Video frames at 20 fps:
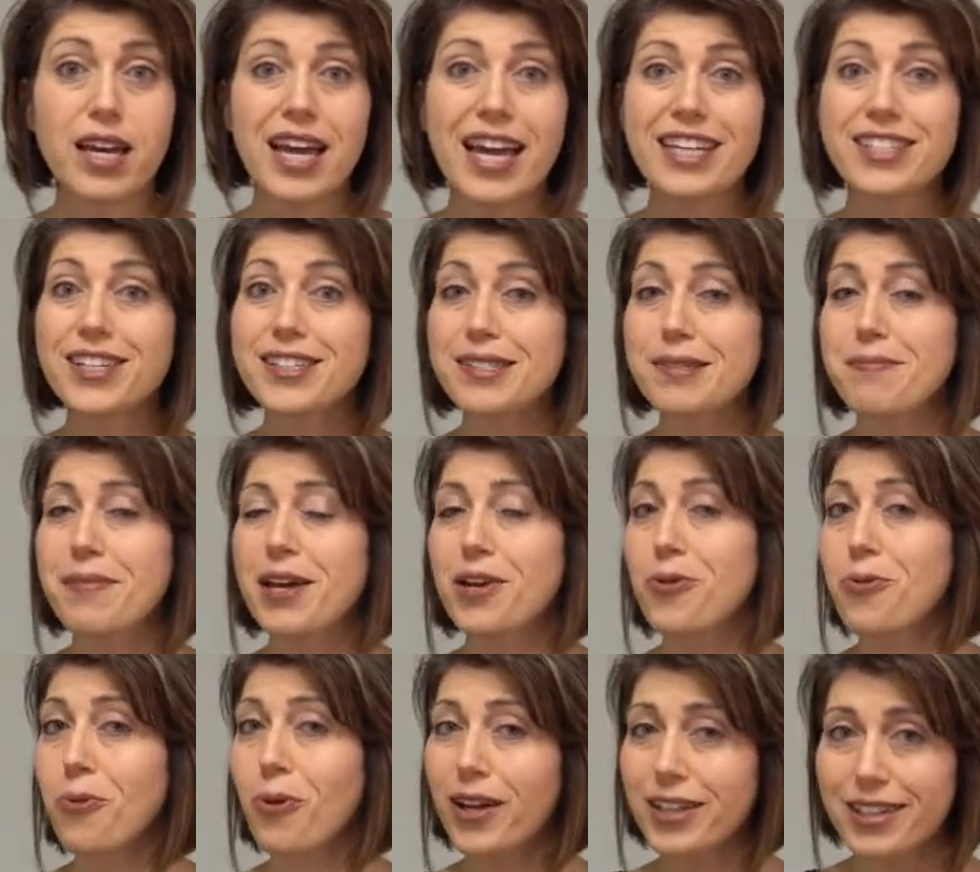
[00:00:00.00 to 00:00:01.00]
It doesn't matter
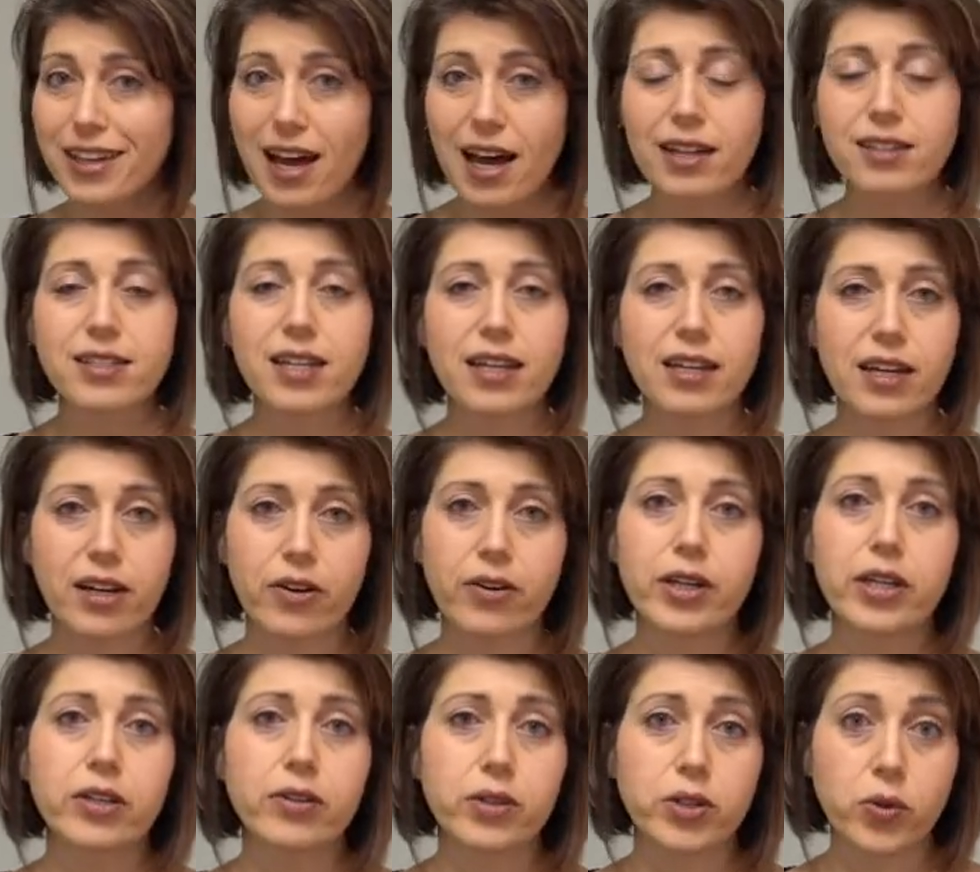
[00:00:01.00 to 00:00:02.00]
what content
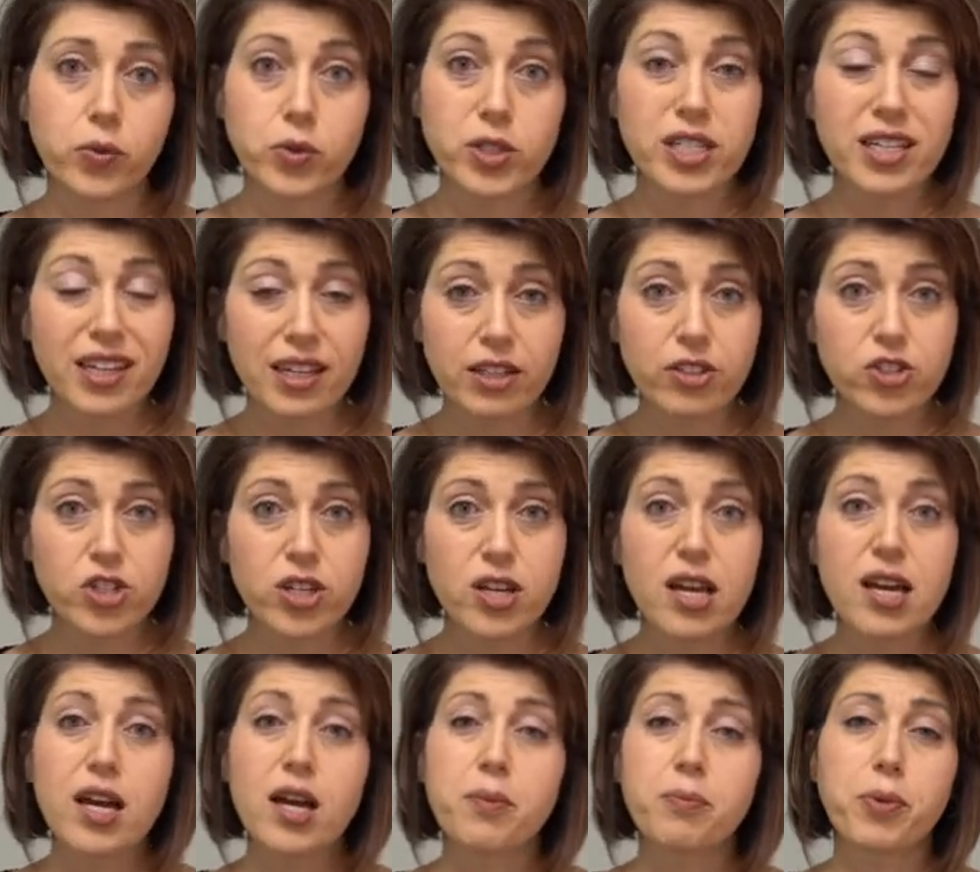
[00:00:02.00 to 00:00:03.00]
area you teach,
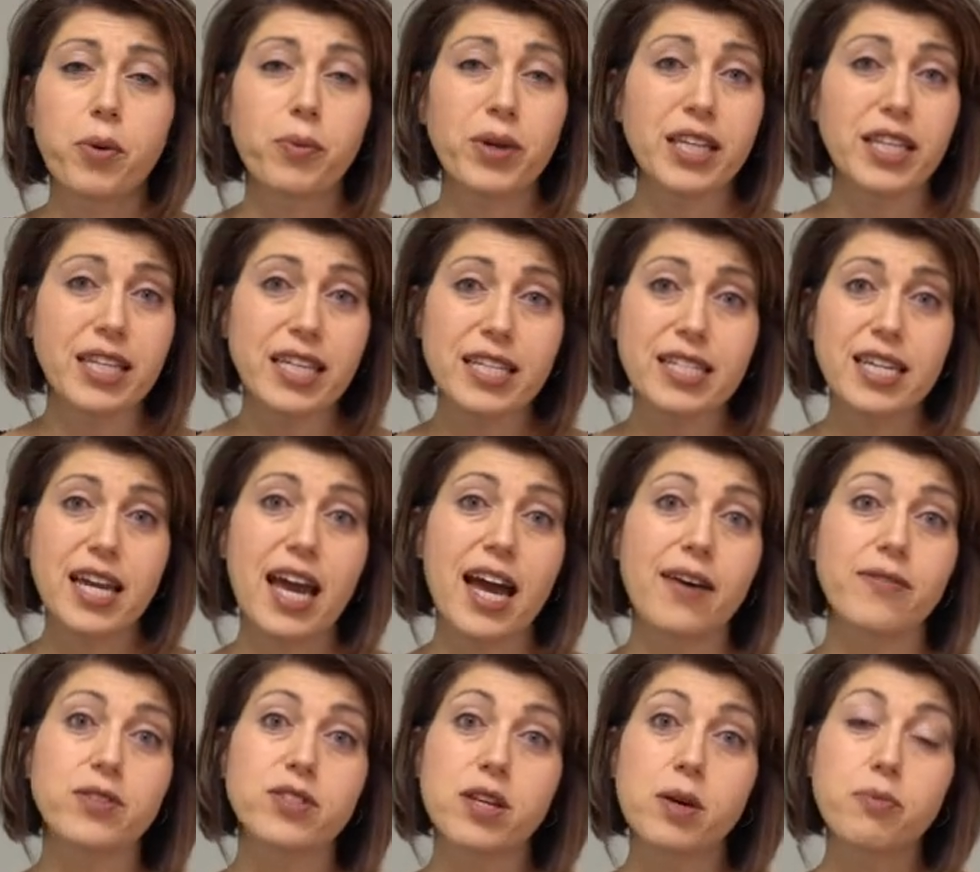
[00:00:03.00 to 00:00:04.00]
but we need to
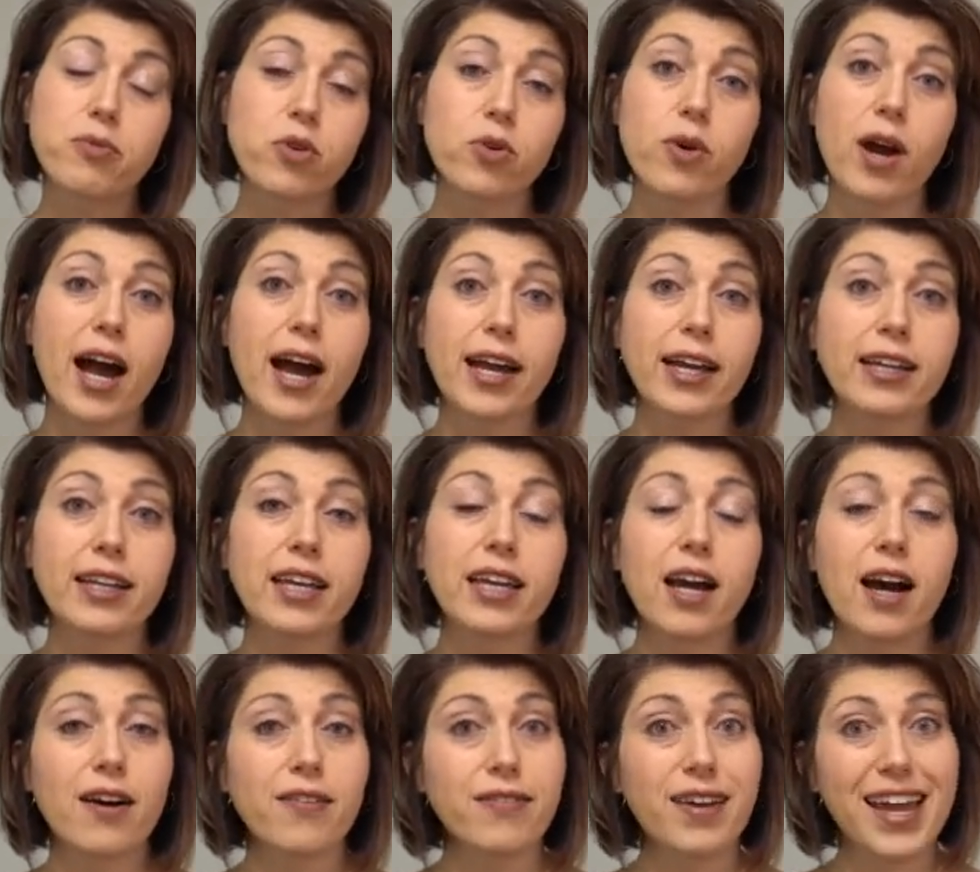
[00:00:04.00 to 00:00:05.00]
have some variety
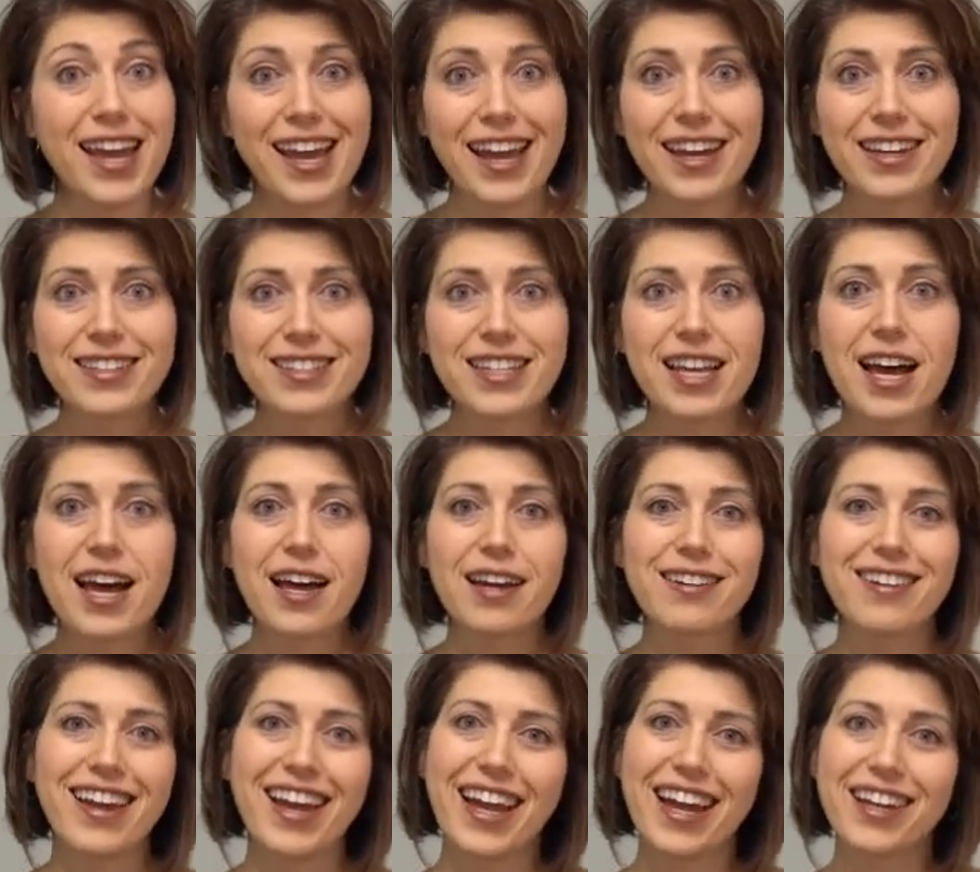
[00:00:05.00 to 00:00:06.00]
of
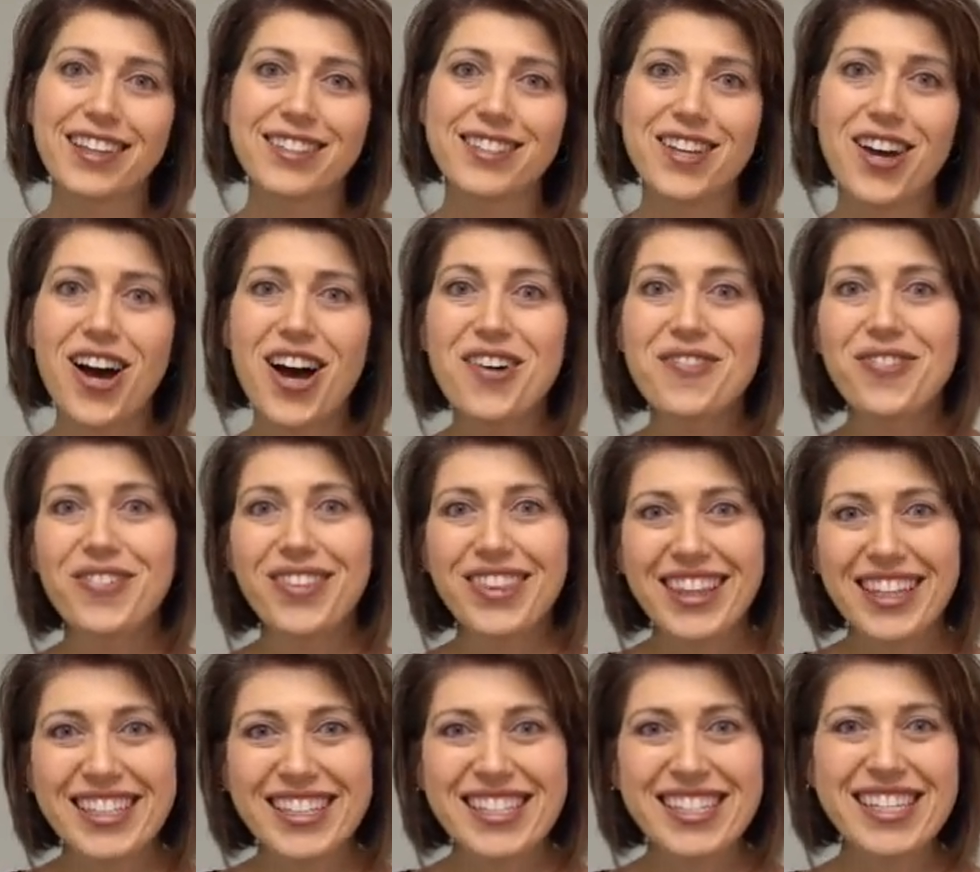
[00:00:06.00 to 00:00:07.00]
hands-on, hands-off,
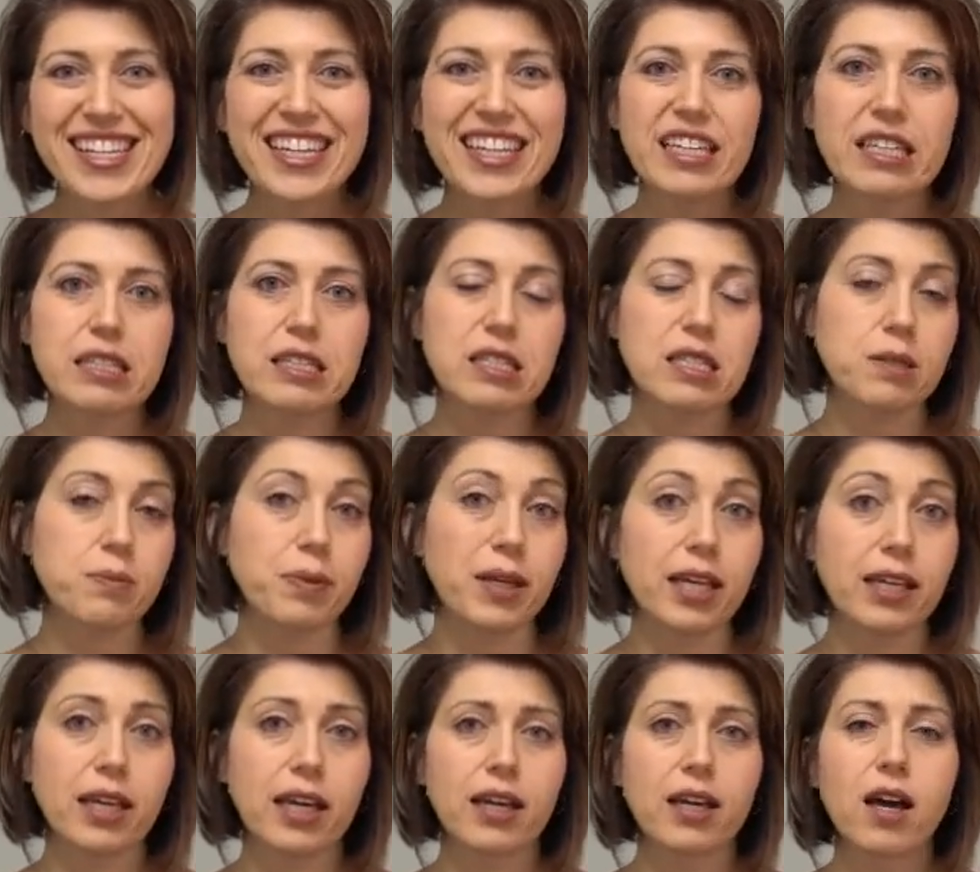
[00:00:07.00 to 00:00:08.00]
listening,
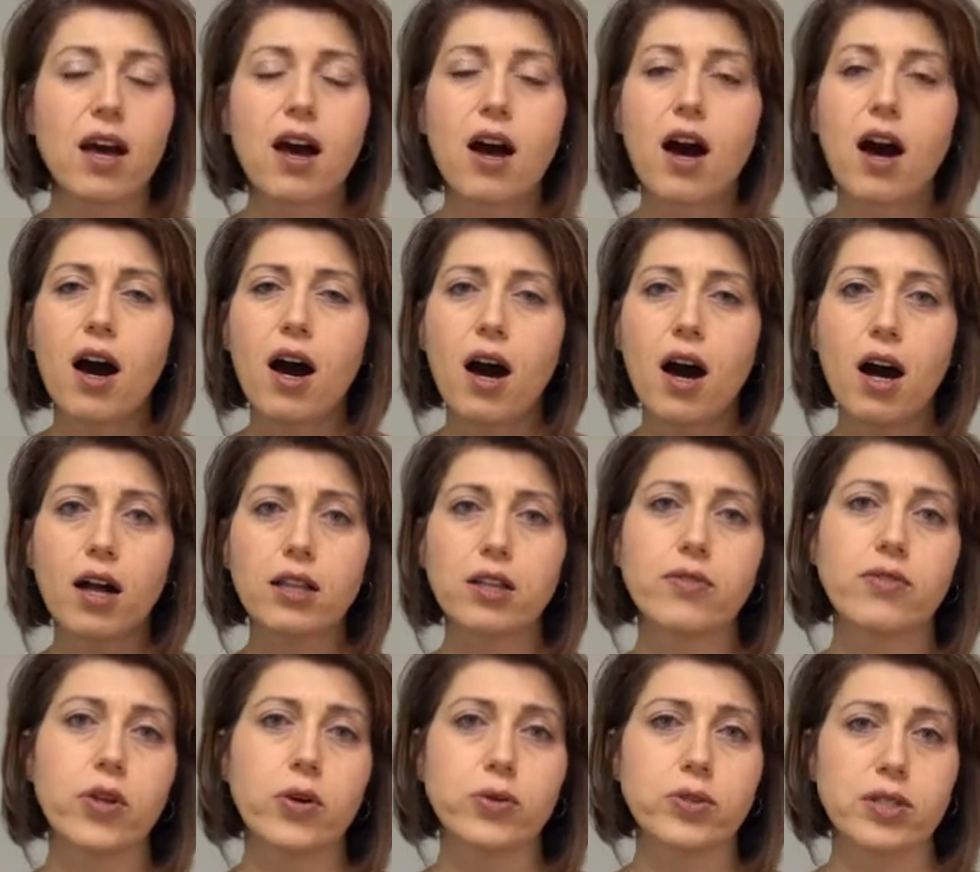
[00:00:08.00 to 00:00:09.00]
speaking, all
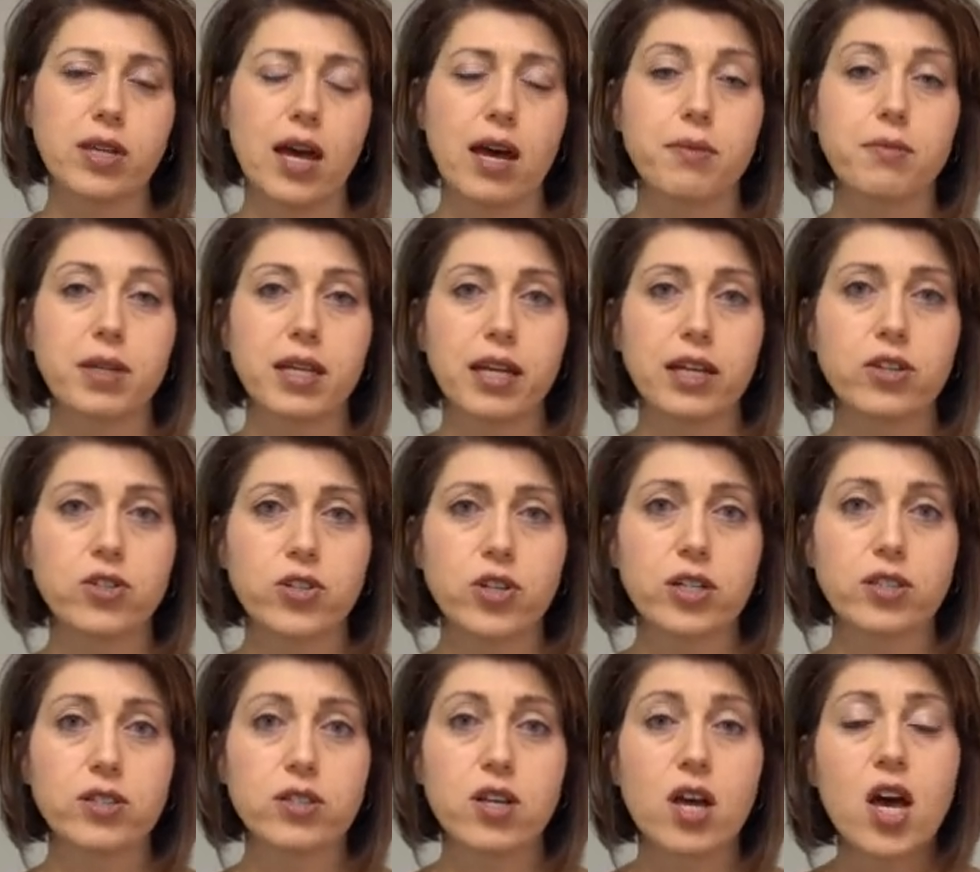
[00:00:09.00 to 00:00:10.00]
of those
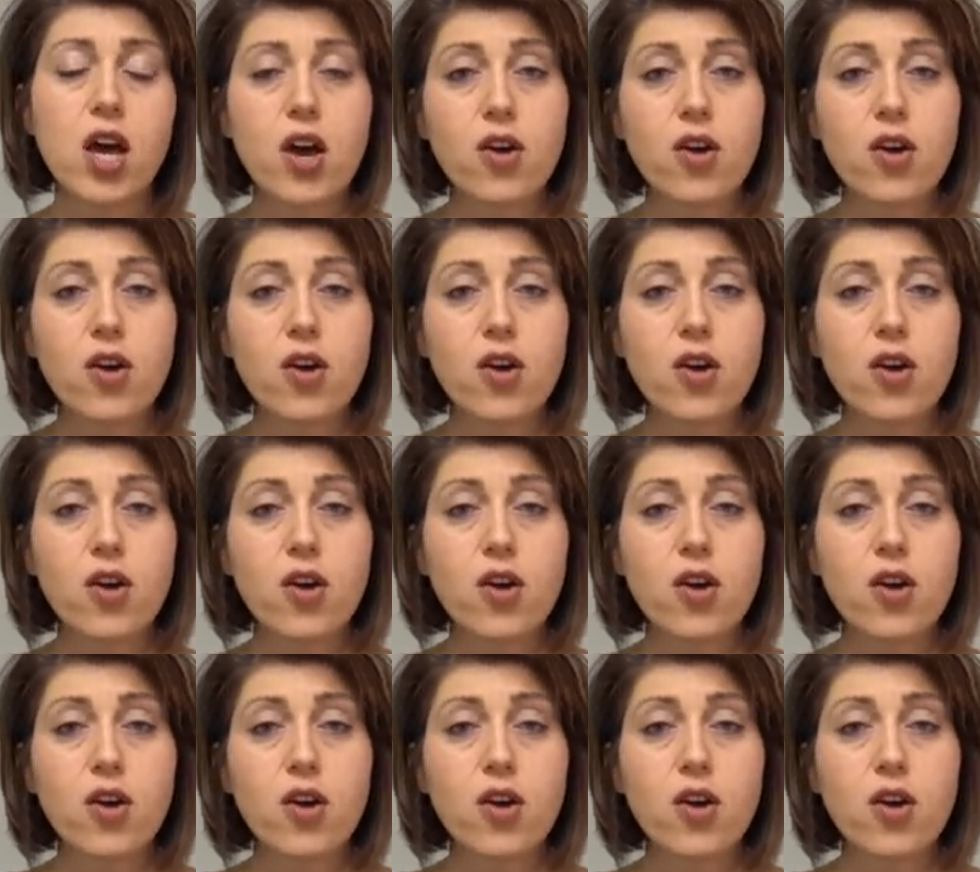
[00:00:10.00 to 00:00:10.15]
combinations.